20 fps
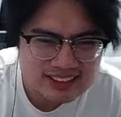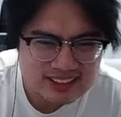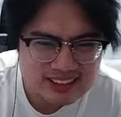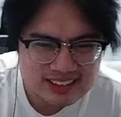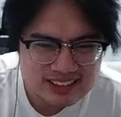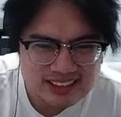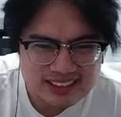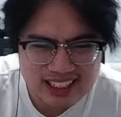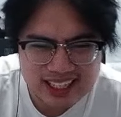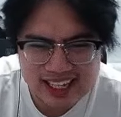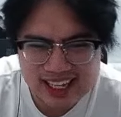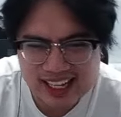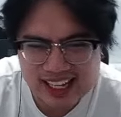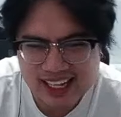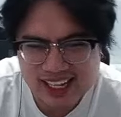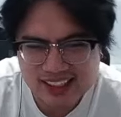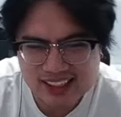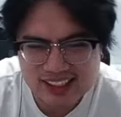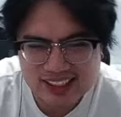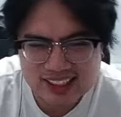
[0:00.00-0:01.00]

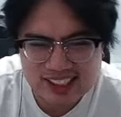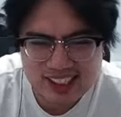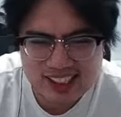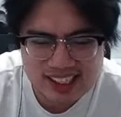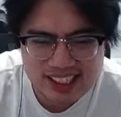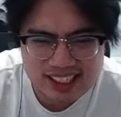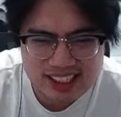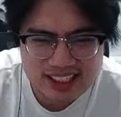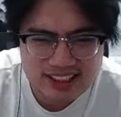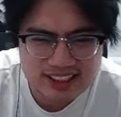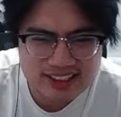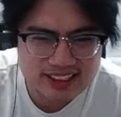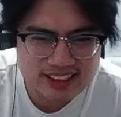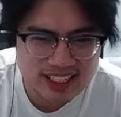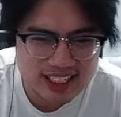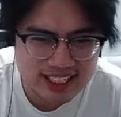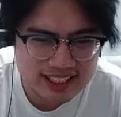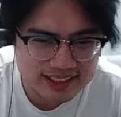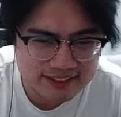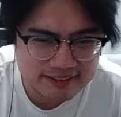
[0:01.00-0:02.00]
Nah. Good clear, good
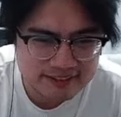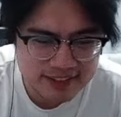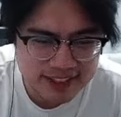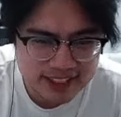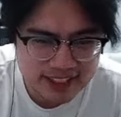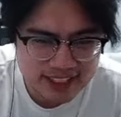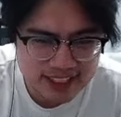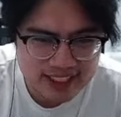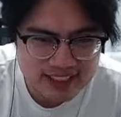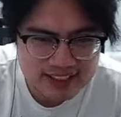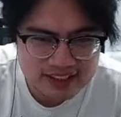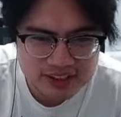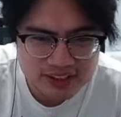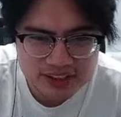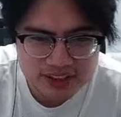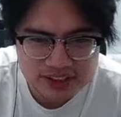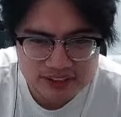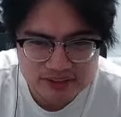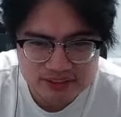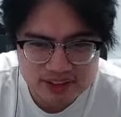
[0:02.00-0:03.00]
laning phase, good
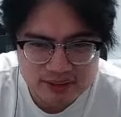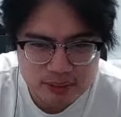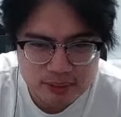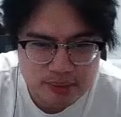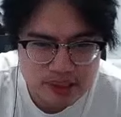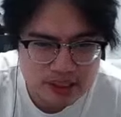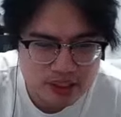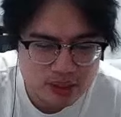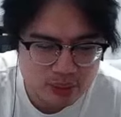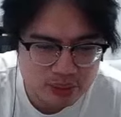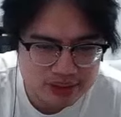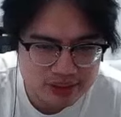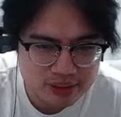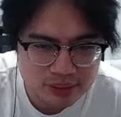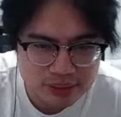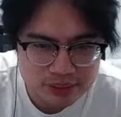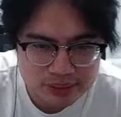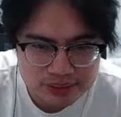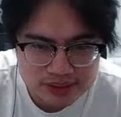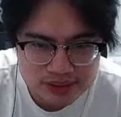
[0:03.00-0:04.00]
survivability with the
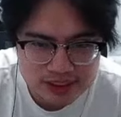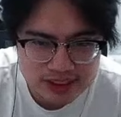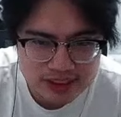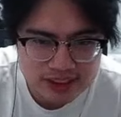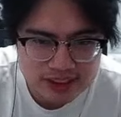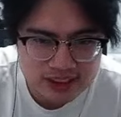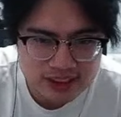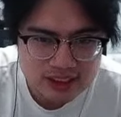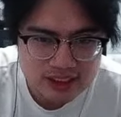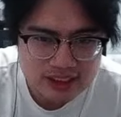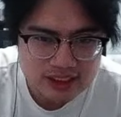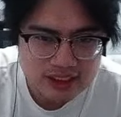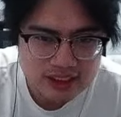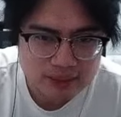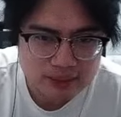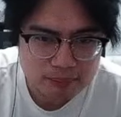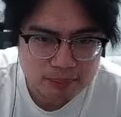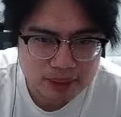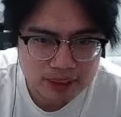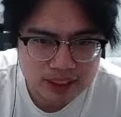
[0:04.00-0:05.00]
ulti.
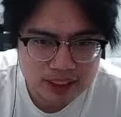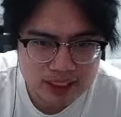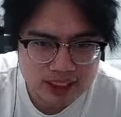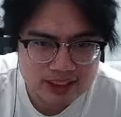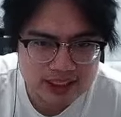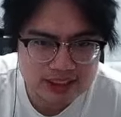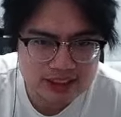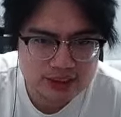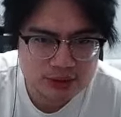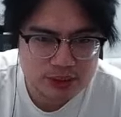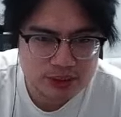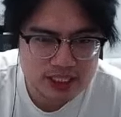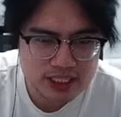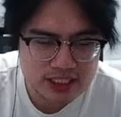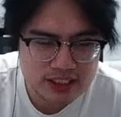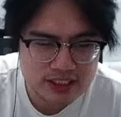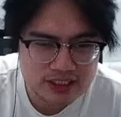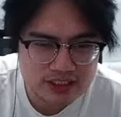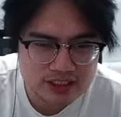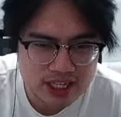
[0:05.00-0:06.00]
But it's really
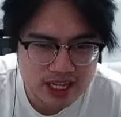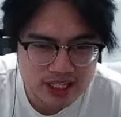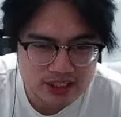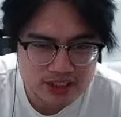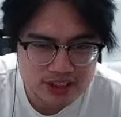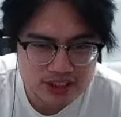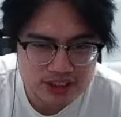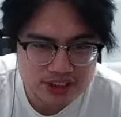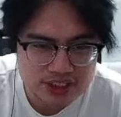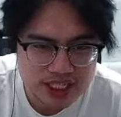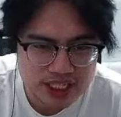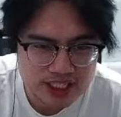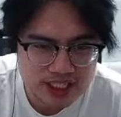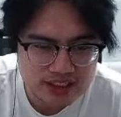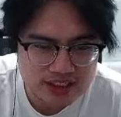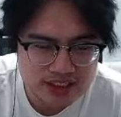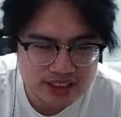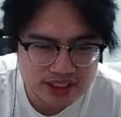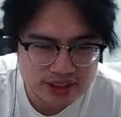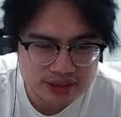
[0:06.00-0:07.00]
easy to dodge your second
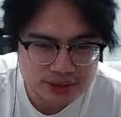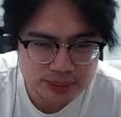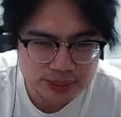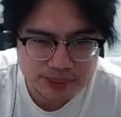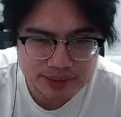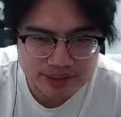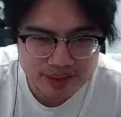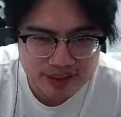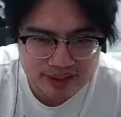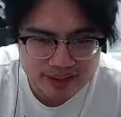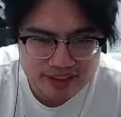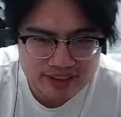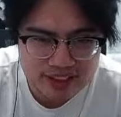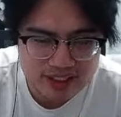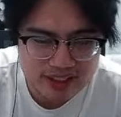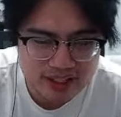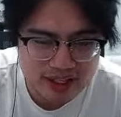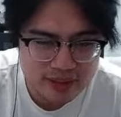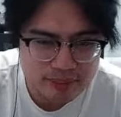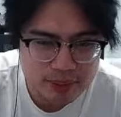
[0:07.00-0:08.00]
skill, to be honest. A
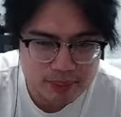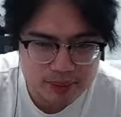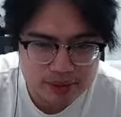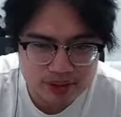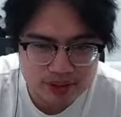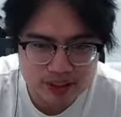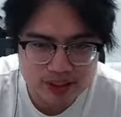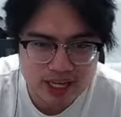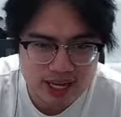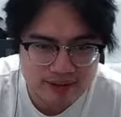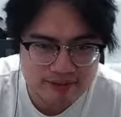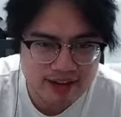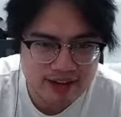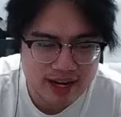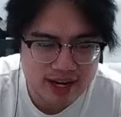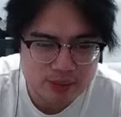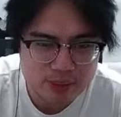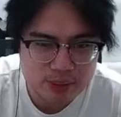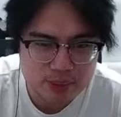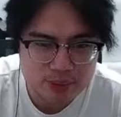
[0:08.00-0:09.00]
lot of people have
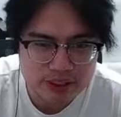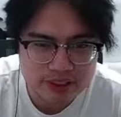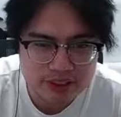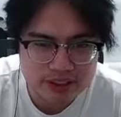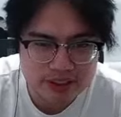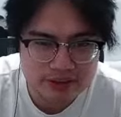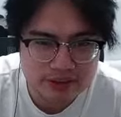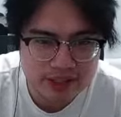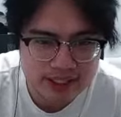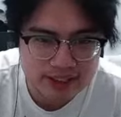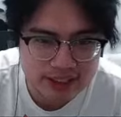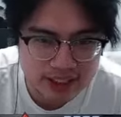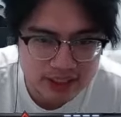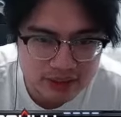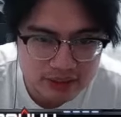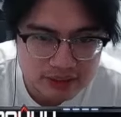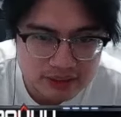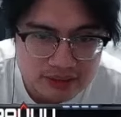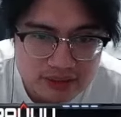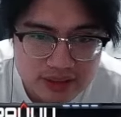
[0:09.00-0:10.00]
high mobility right
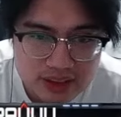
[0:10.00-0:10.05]
now.